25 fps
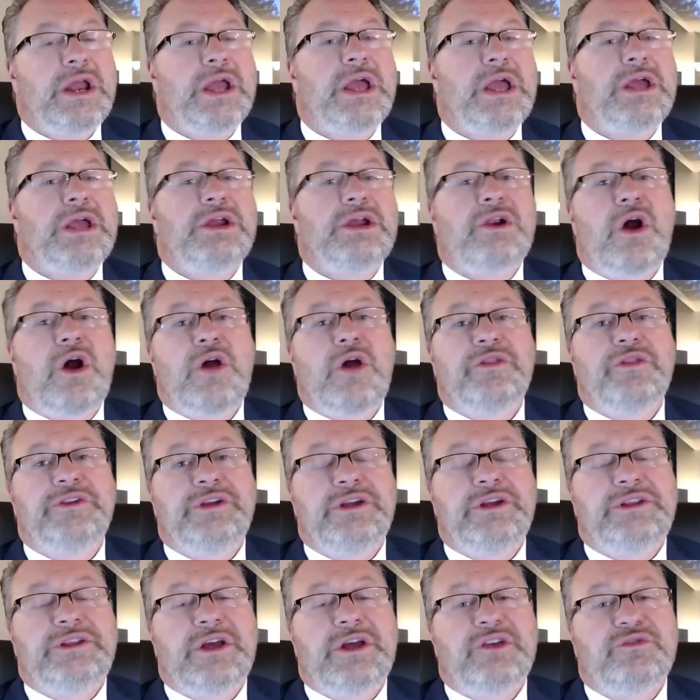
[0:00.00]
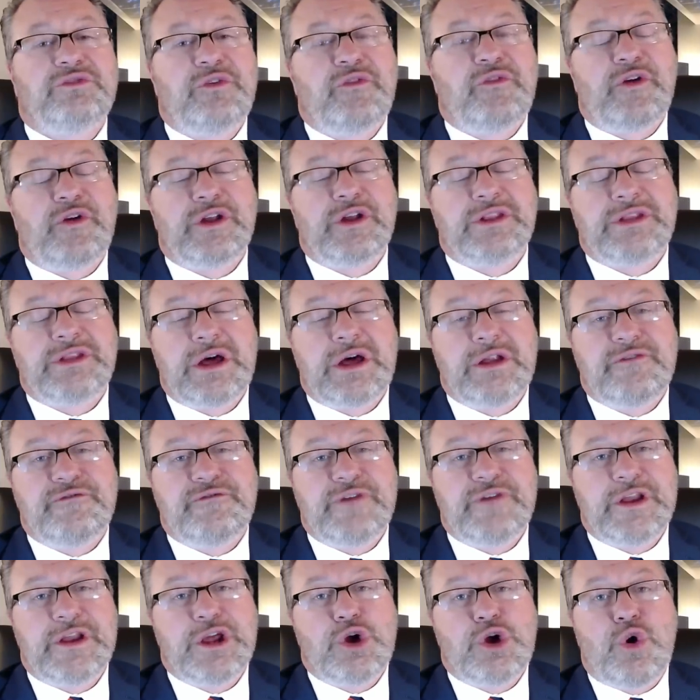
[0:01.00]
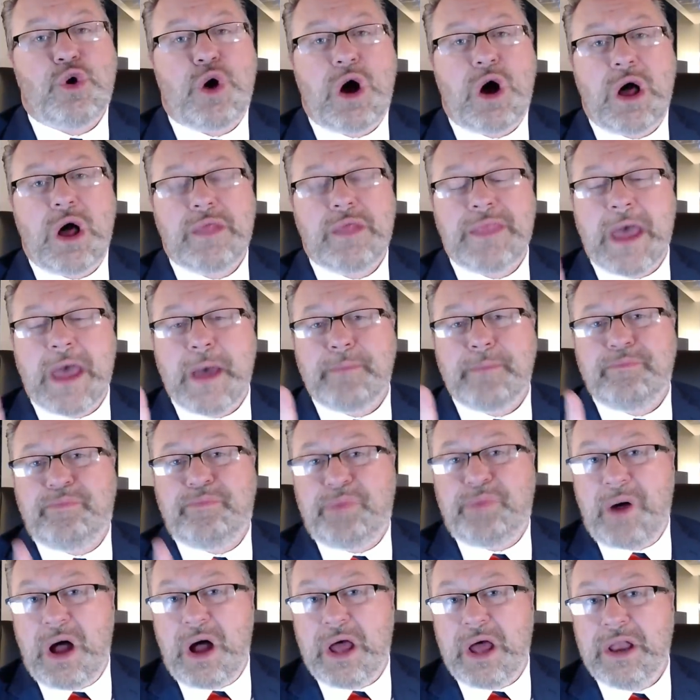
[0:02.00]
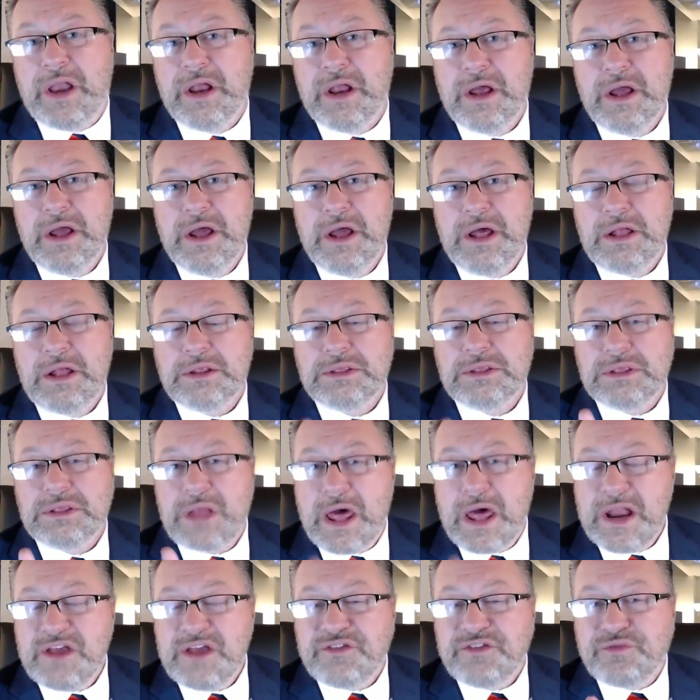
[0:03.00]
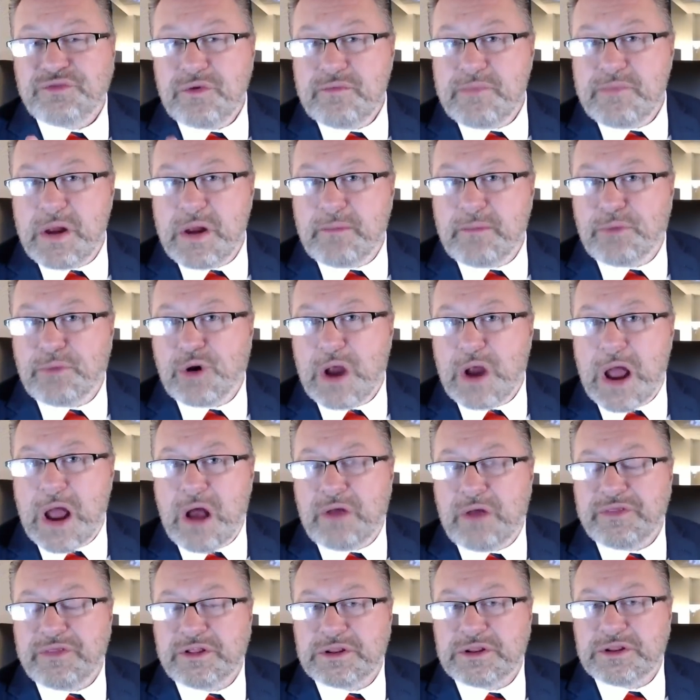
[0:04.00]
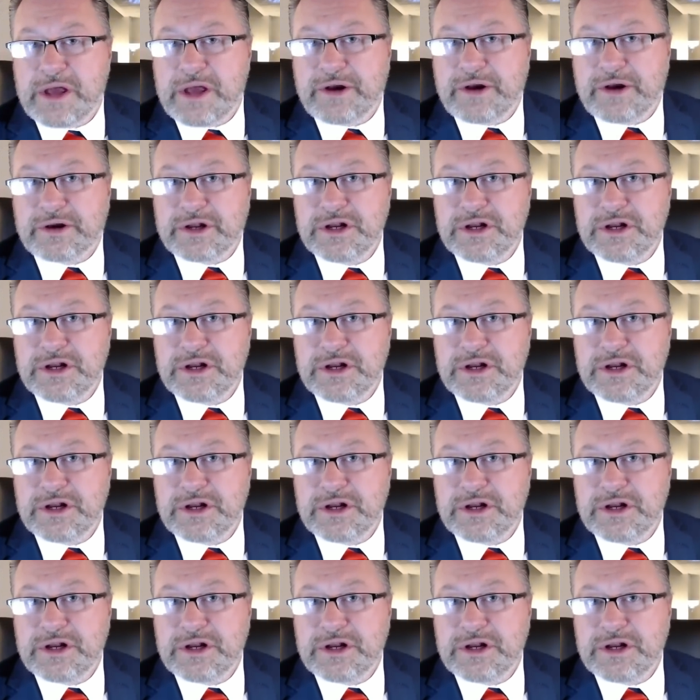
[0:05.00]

to get into all the details. We've already done a video on that, but let us remember how the letter